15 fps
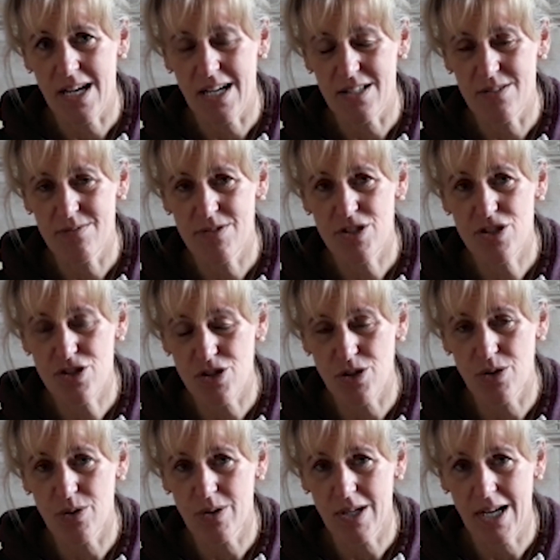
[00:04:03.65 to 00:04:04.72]
as
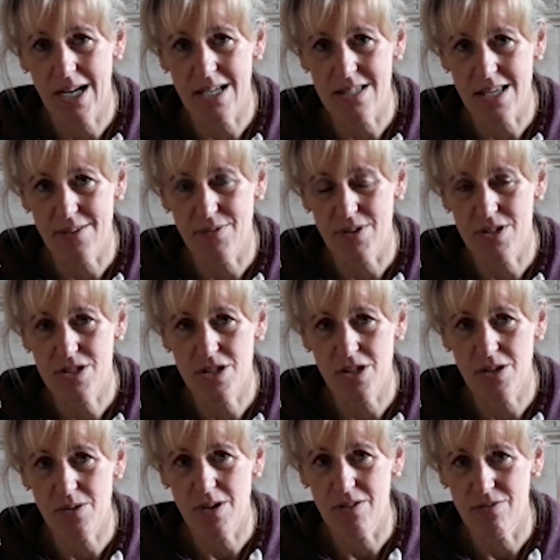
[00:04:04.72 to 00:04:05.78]
strong as ever
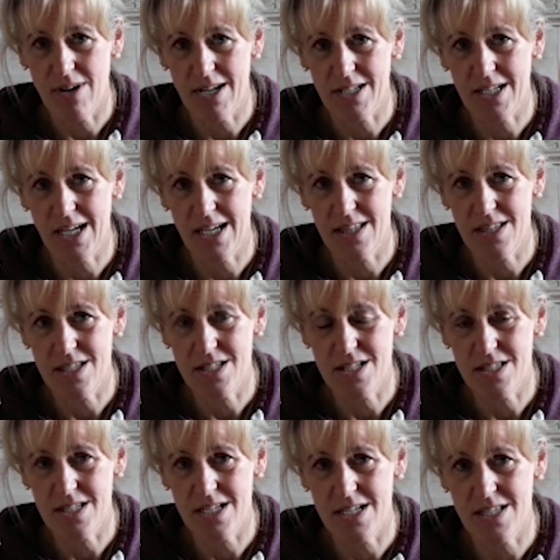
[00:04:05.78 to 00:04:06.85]
to eradicate this
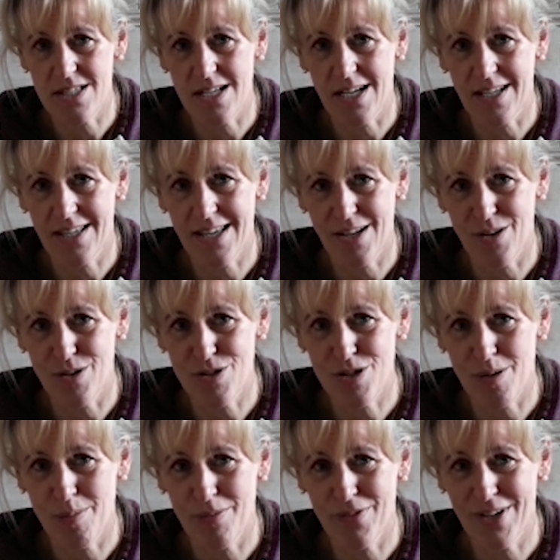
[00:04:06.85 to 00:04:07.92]
disease and get on
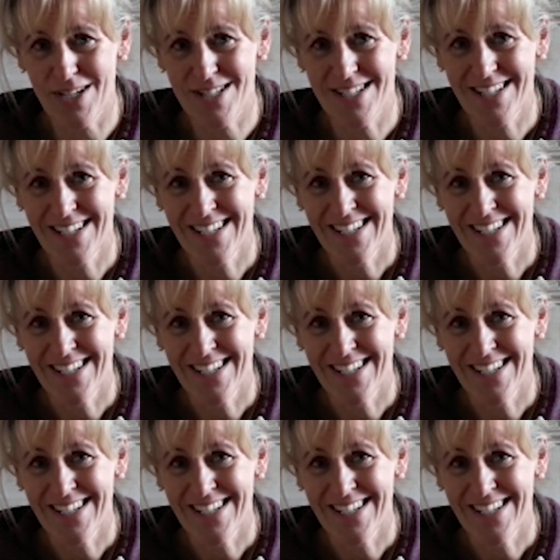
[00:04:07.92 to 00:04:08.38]
top of it.